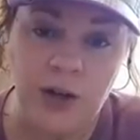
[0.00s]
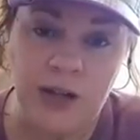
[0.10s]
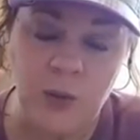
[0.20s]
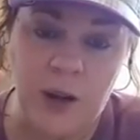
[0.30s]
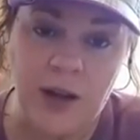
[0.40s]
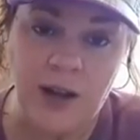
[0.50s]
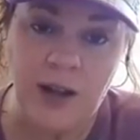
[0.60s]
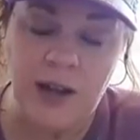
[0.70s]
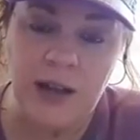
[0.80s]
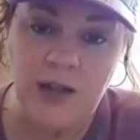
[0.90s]
as well,
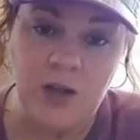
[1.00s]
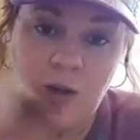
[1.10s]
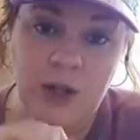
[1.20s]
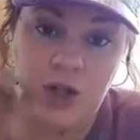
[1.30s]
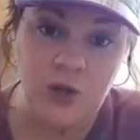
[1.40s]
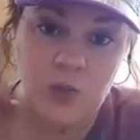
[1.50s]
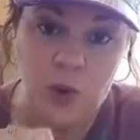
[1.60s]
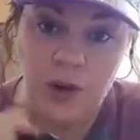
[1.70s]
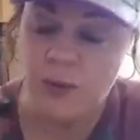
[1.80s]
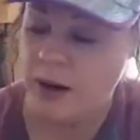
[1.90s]
so you can just
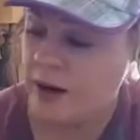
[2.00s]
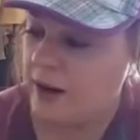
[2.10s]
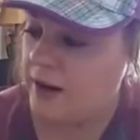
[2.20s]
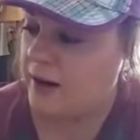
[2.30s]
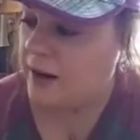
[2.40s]
roll it right on.